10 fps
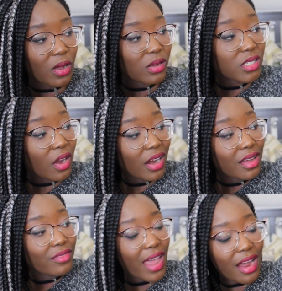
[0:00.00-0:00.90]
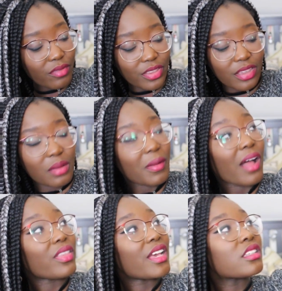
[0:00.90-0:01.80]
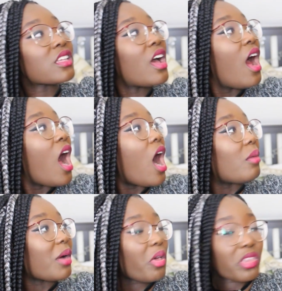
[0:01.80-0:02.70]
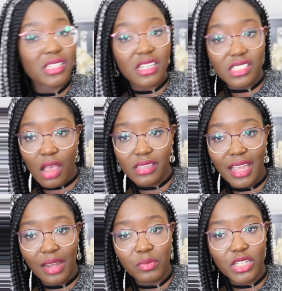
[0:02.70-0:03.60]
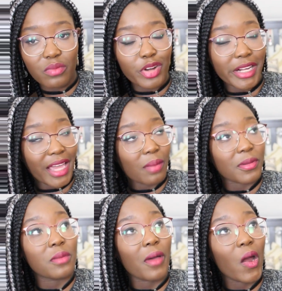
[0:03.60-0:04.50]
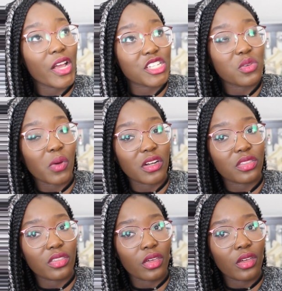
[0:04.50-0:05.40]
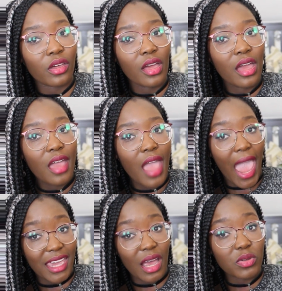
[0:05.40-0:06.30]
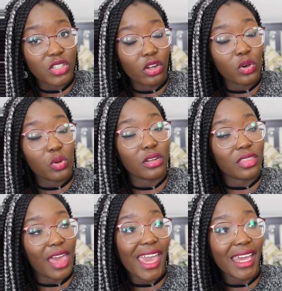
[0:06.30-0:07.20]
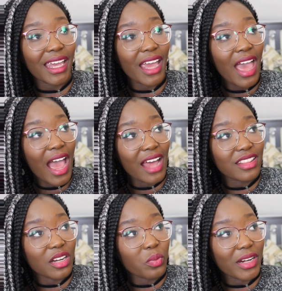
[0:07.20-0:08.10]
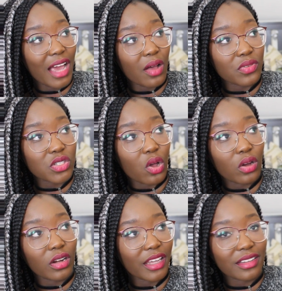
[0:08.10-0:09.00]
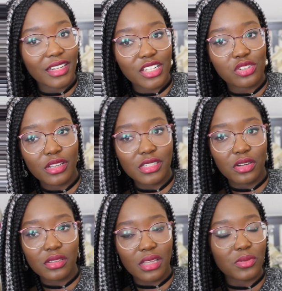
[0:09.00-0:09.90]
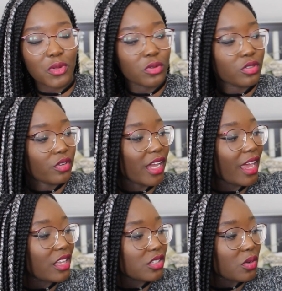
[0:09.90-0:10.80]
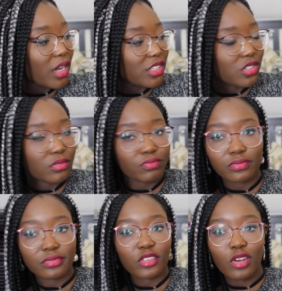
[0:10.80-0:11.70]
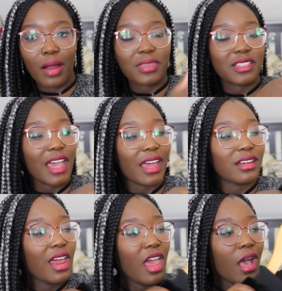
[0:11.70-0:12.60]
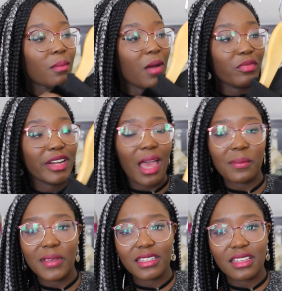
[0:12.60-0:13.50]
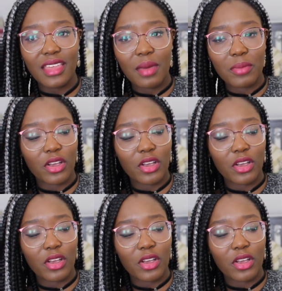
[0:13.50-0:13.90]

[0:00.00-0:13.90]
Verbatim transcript: well, so I love everything about this. I got this in a size 10, which I'm really happy about. I actually wanted the 8. I was going to order the 8 and then it went out of stock like literally as soon as I was ordering it, so I just grabbed the 10. But I'm really happy I did that